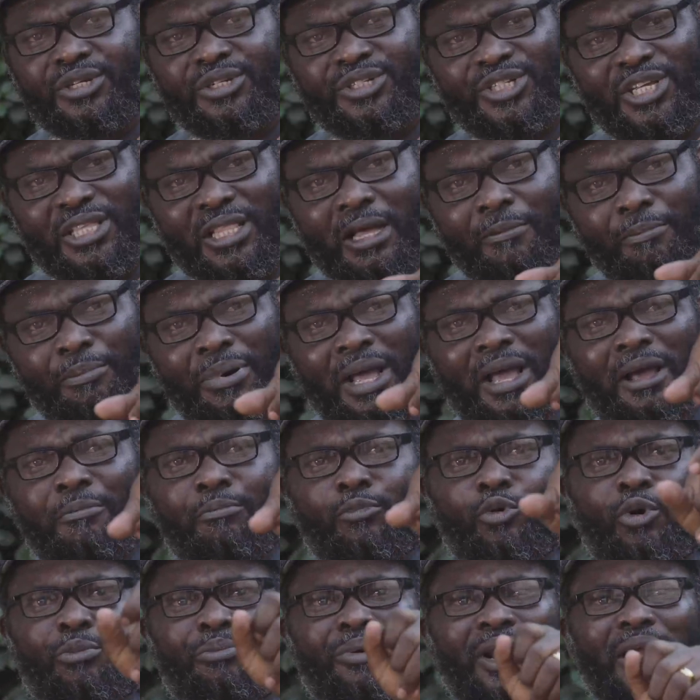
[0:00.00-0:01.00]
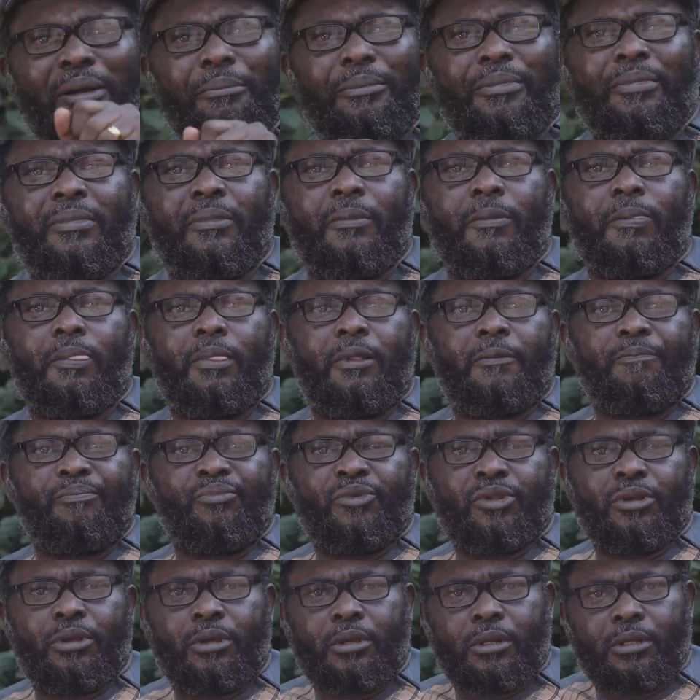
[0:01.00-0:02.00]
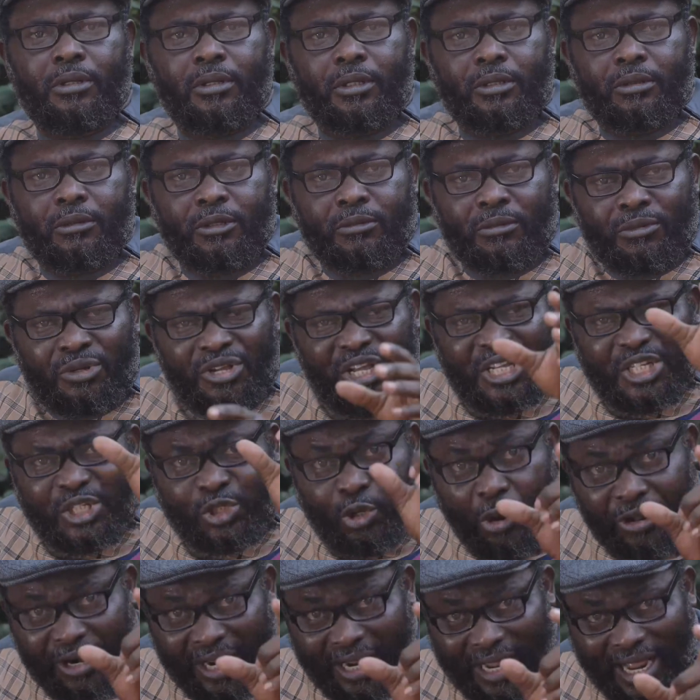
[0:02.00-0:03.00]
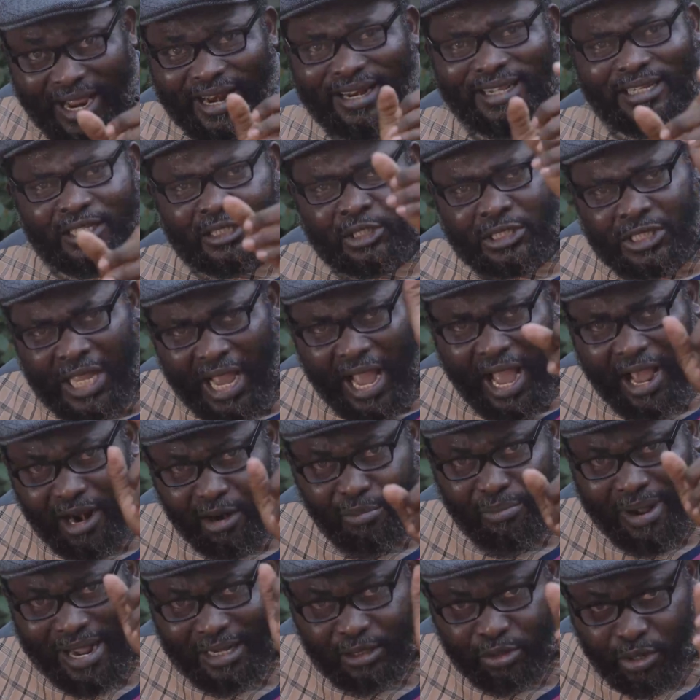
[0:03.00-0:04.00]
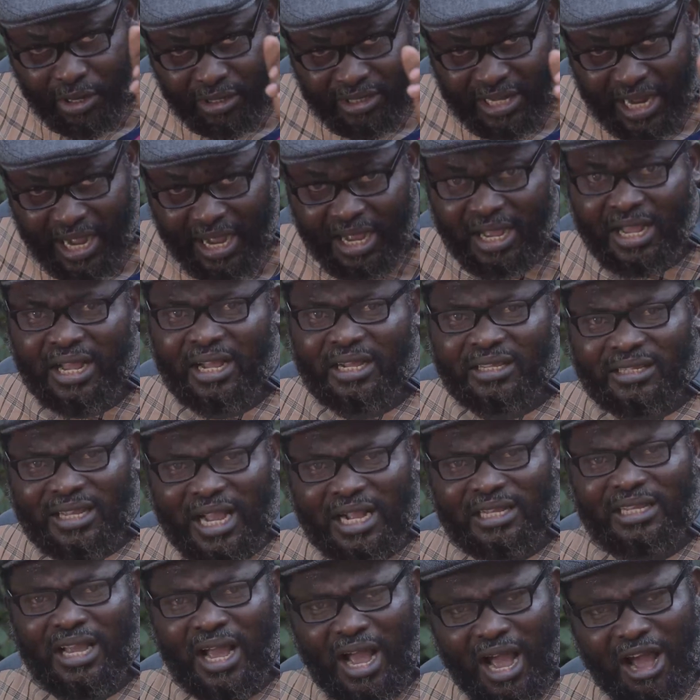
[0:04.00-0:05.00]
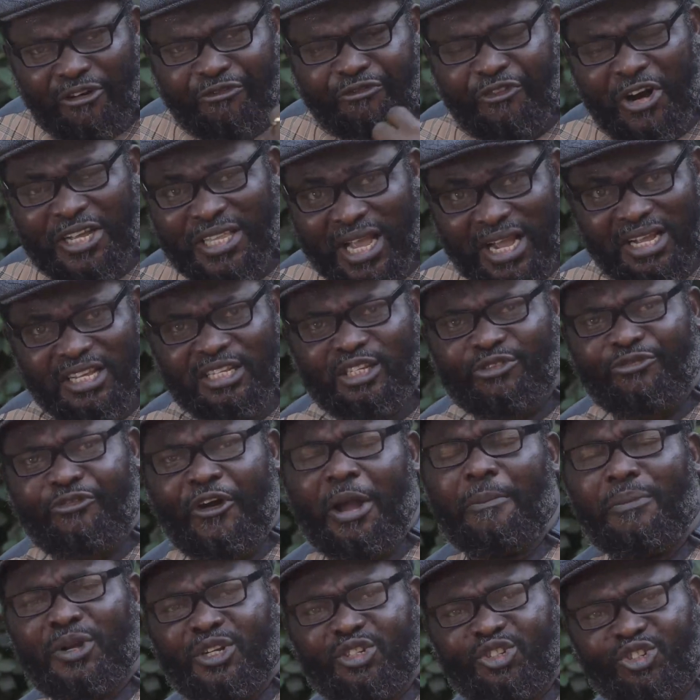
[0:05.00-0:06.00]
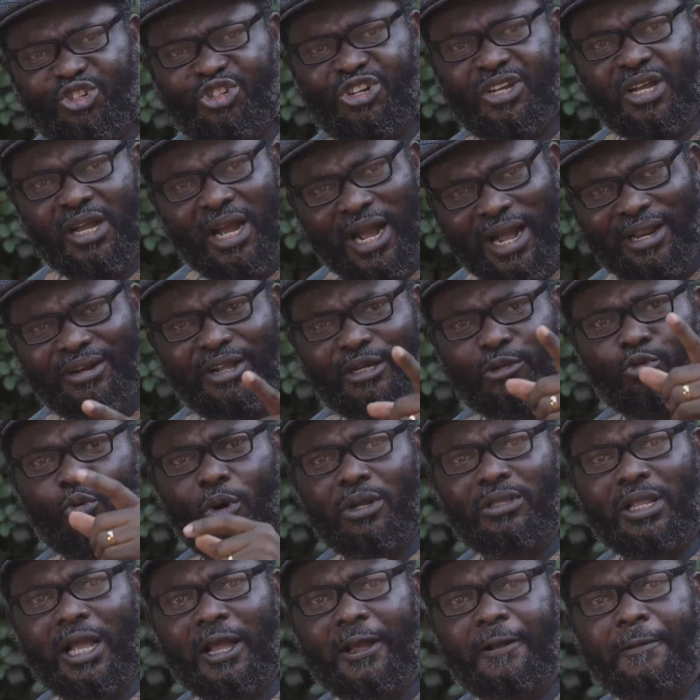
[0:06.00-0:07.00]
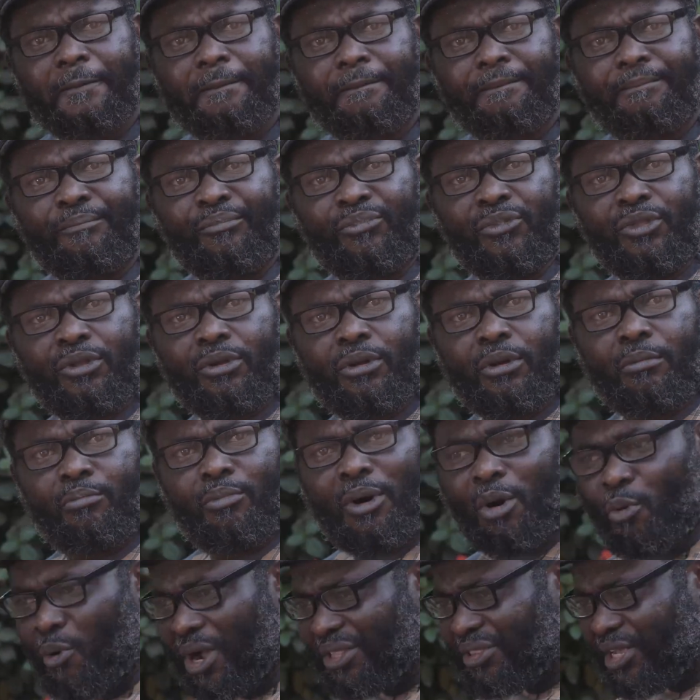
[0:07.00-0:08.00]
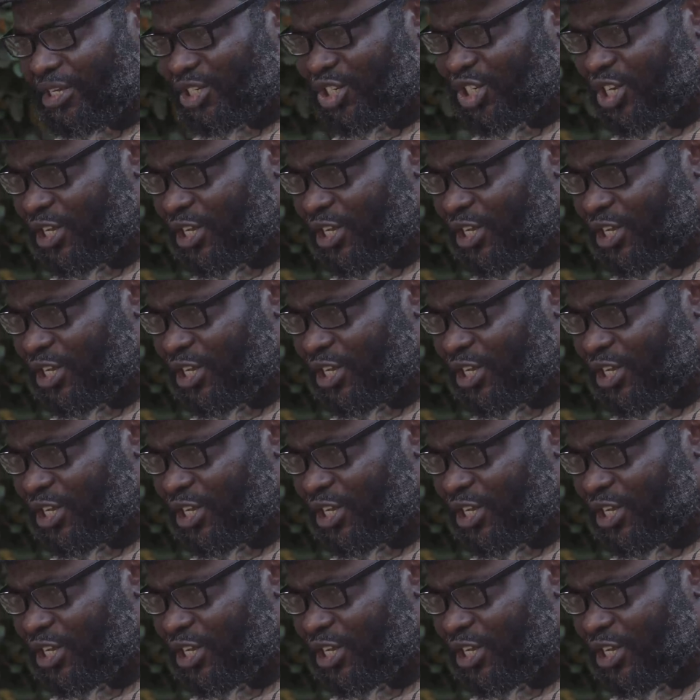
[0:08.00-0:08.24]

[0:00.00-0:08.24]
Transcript: C'est n'a pas problem. Historically, tell my daughter that her father is famished. I need water. But when the